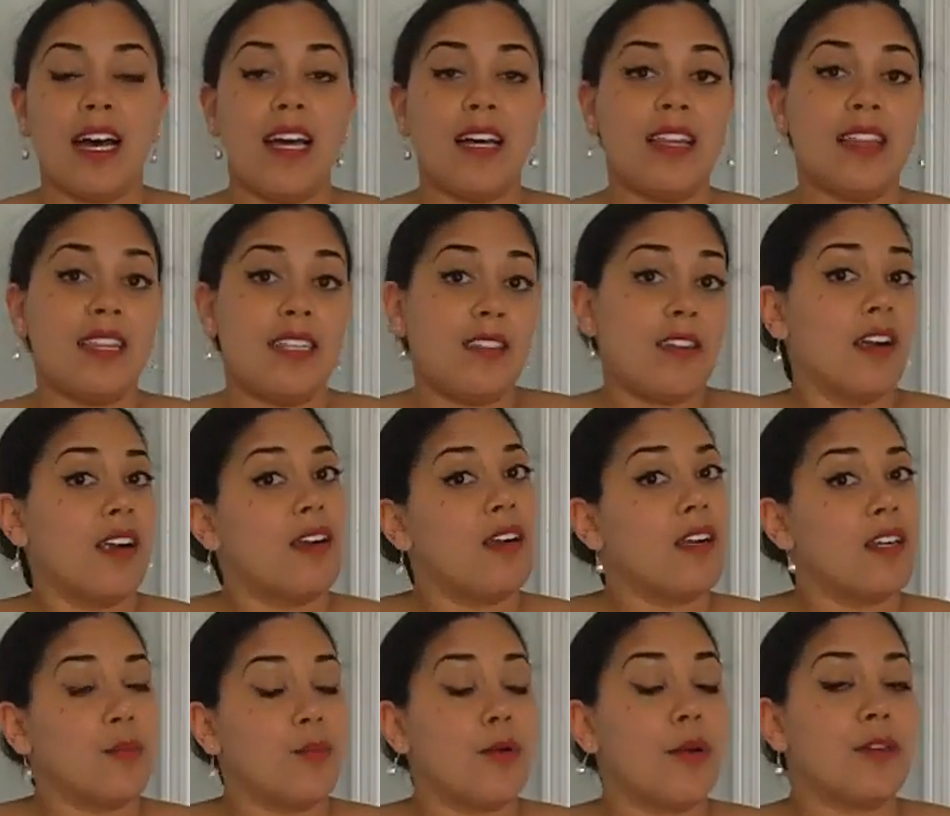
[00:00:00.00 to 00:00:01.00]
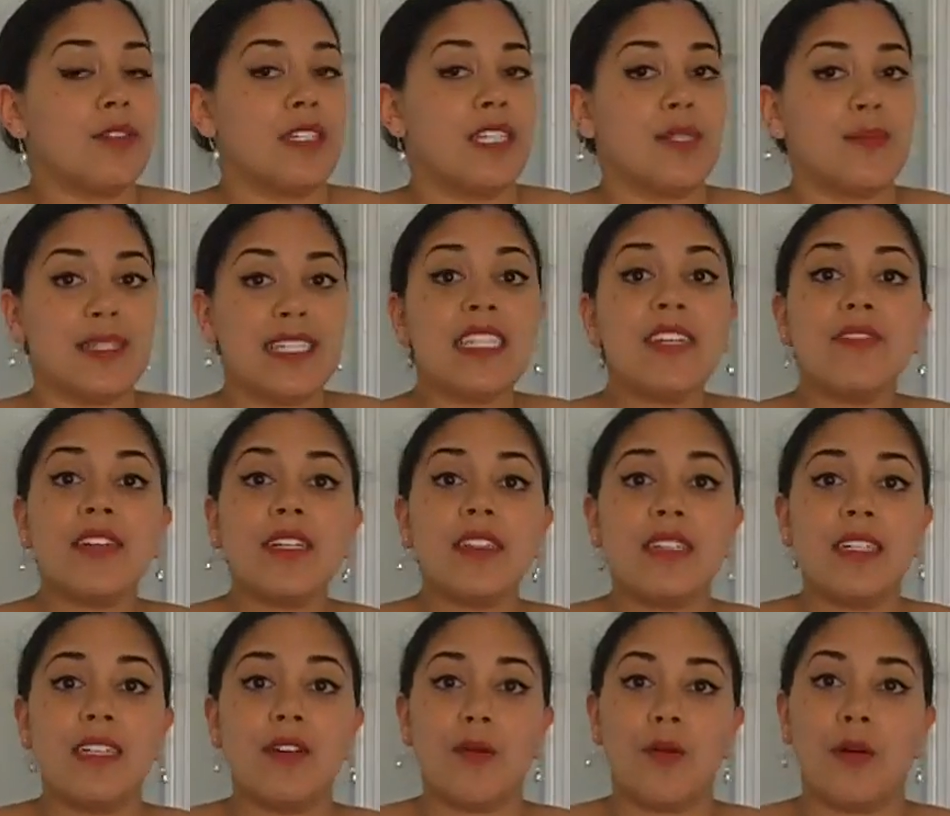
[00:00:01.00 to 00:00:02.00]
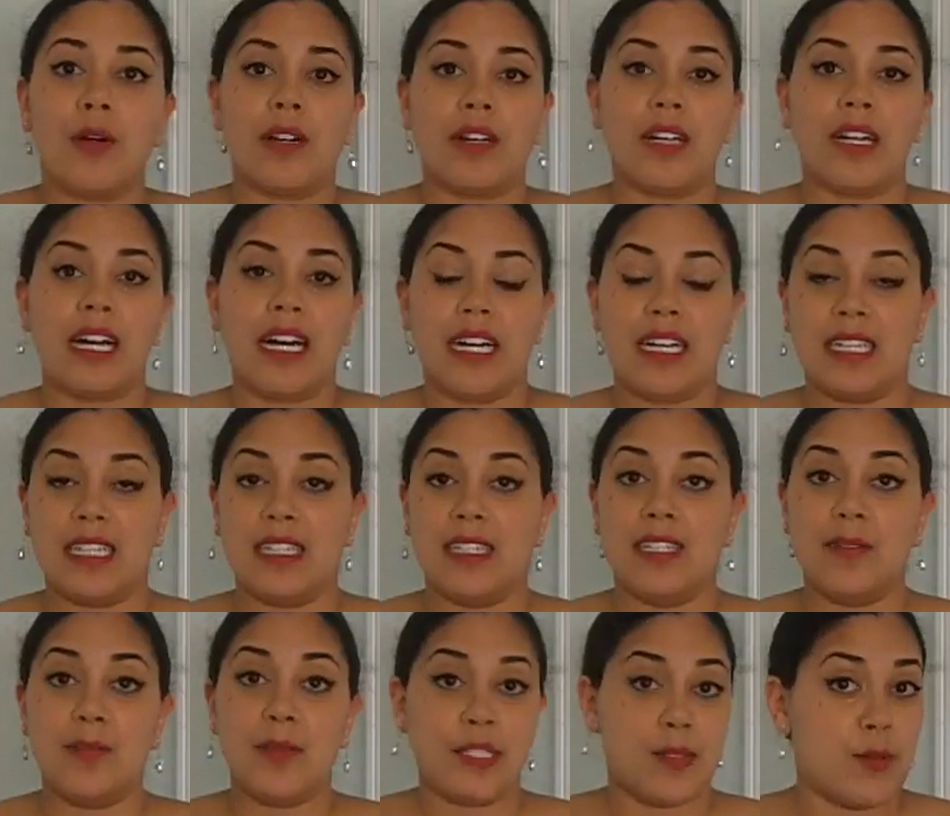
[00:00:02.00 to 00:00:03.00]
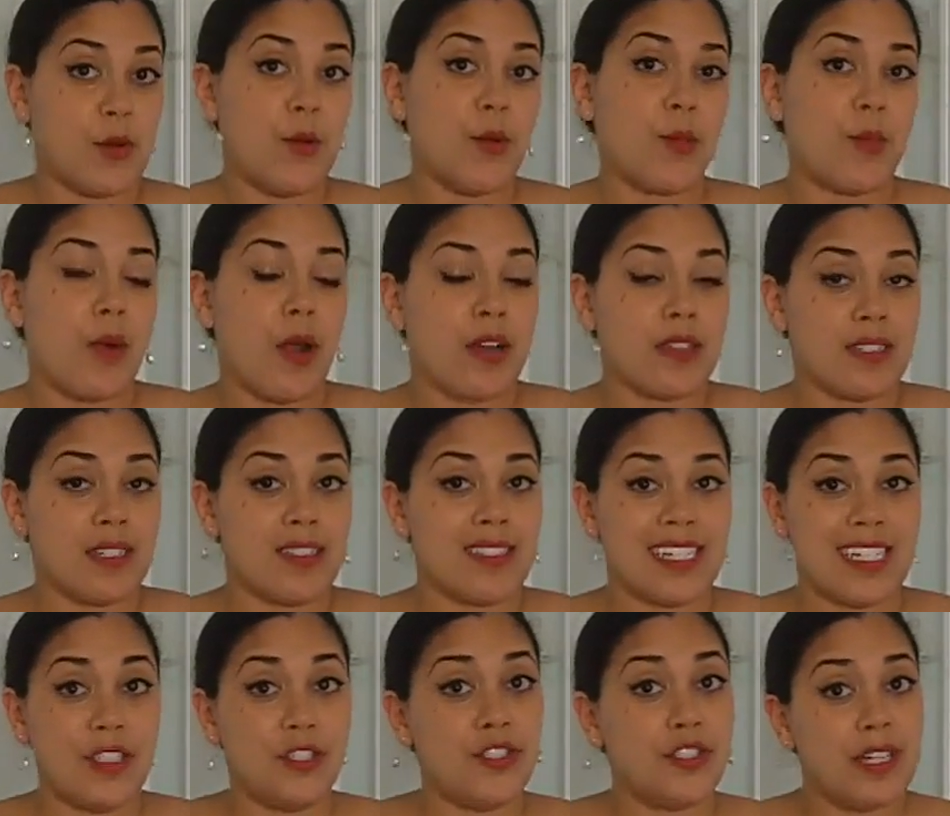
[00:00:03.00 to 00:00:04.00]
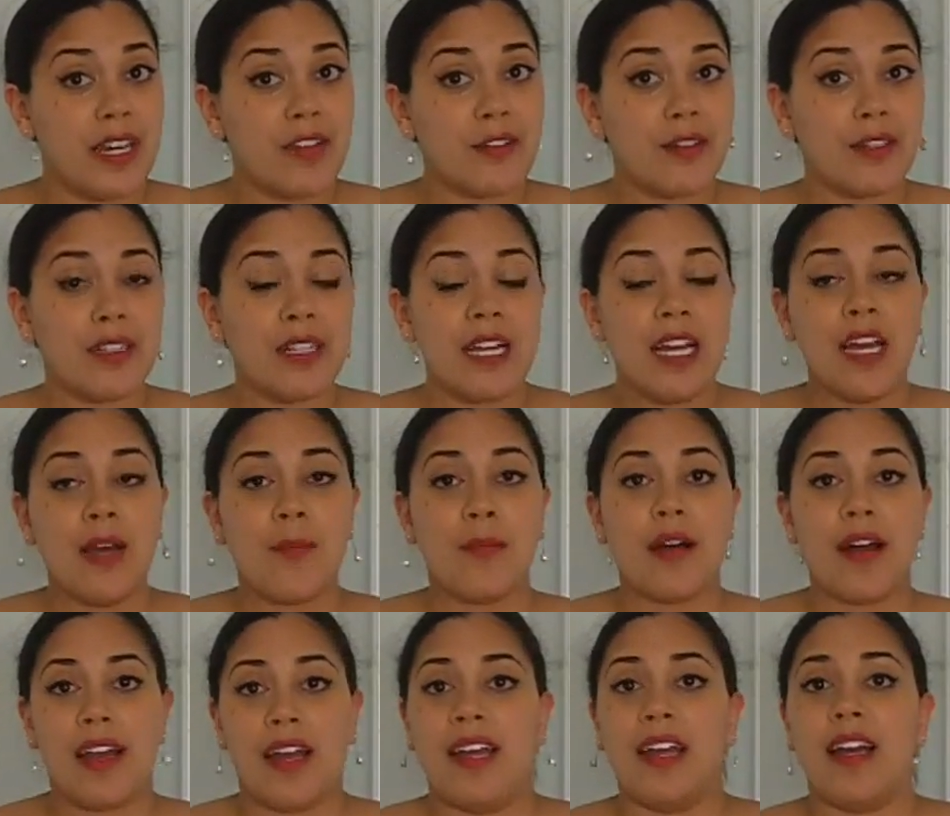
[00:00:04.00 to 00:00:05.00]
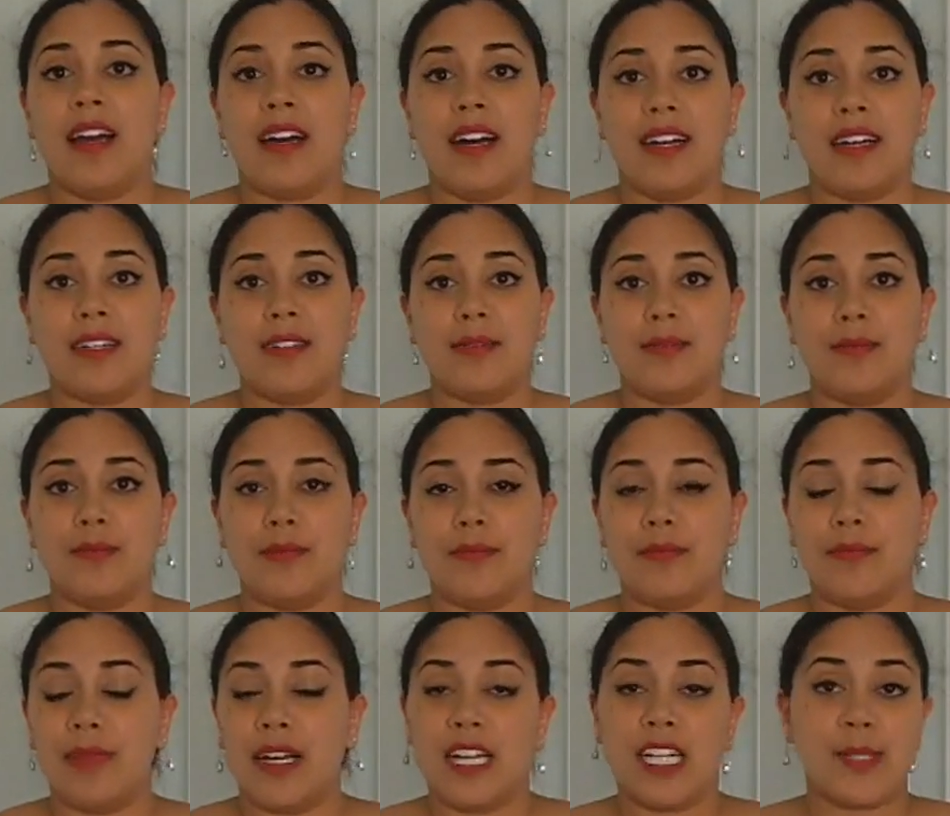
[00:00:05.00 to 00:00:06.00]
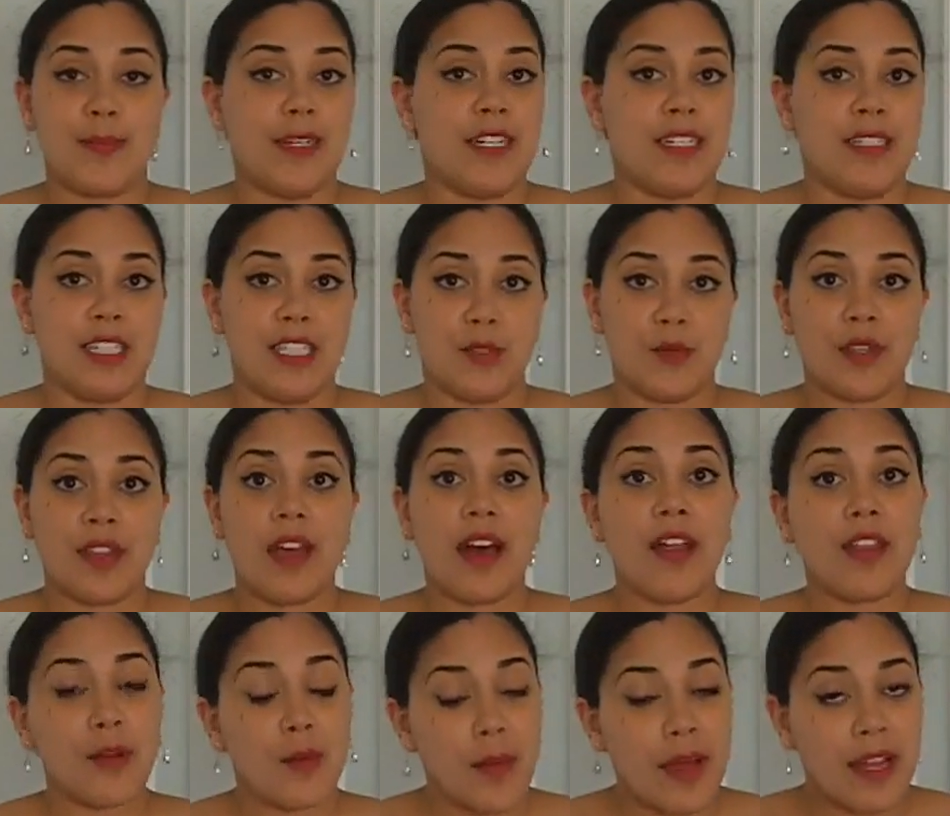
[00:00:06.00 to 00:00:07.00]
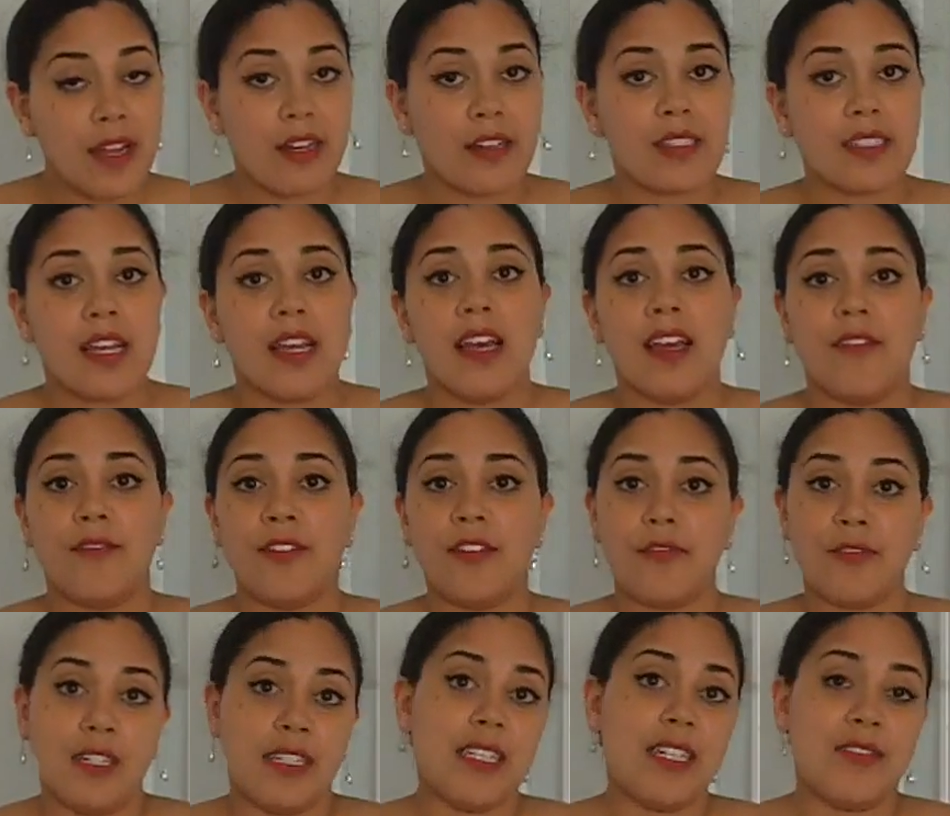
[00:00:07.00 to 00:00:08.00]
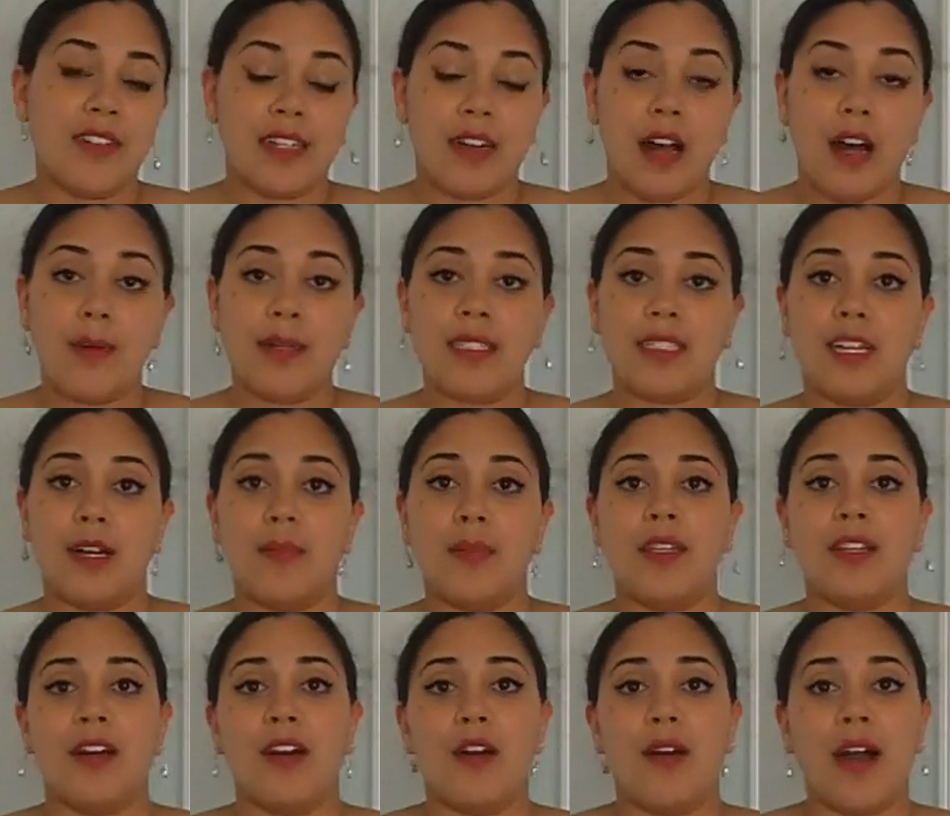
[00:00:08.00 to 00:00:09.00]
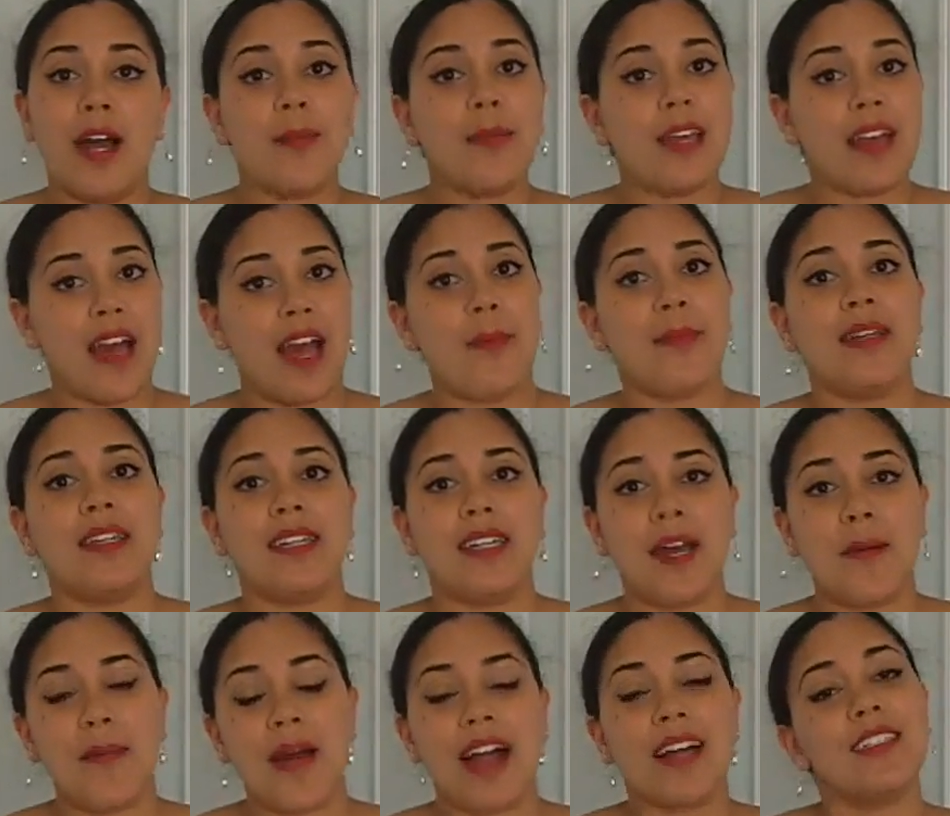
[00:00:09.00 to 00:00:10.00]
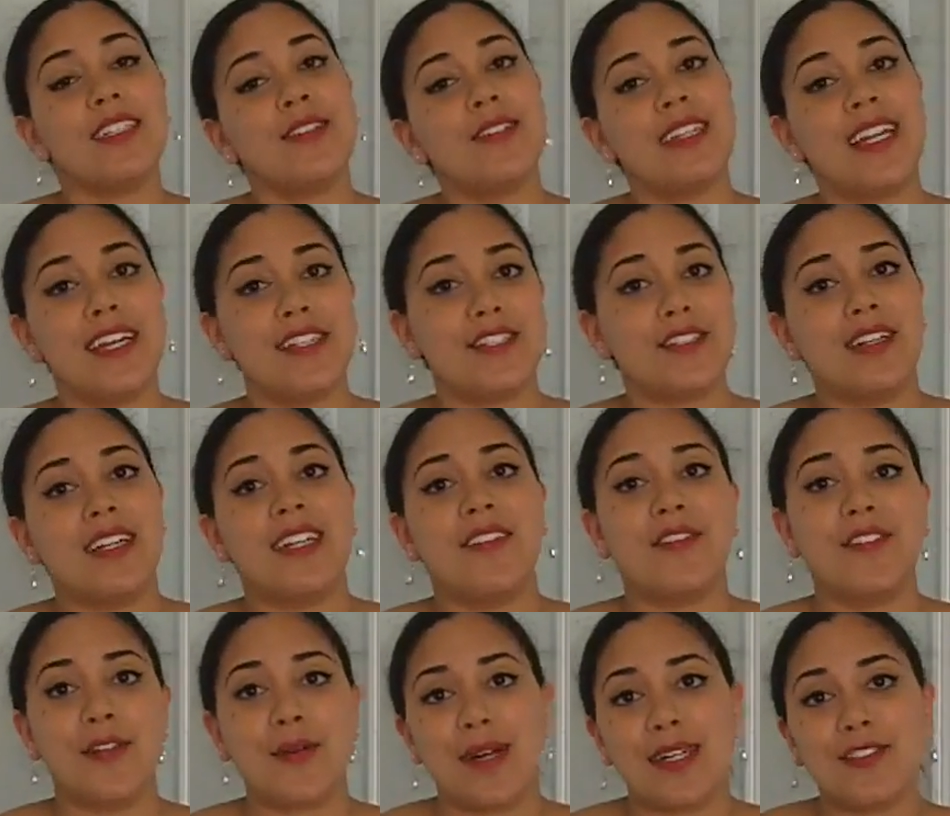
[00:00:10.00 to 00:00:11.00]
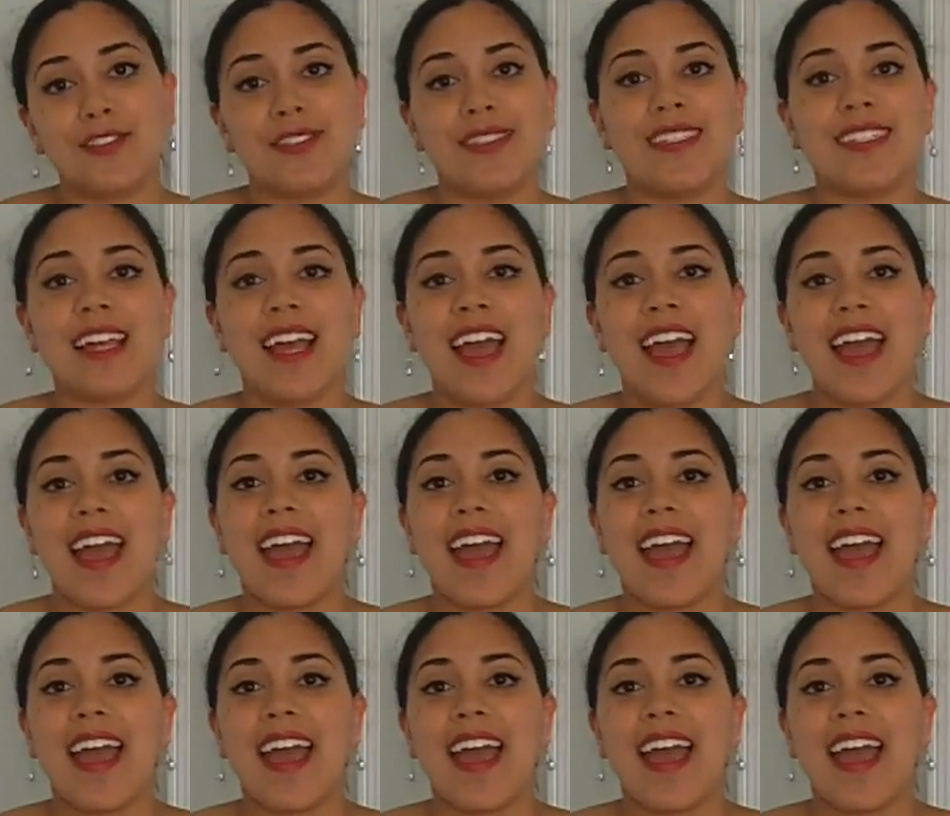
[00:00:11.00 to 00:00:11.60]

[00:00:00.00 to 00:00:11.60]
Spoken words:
the Dark Garden process specifically, or the bespoke process in general, my experiences with other makers, feel free to leave a comment down below. I'd be happy to get back to you and answer any of your questions.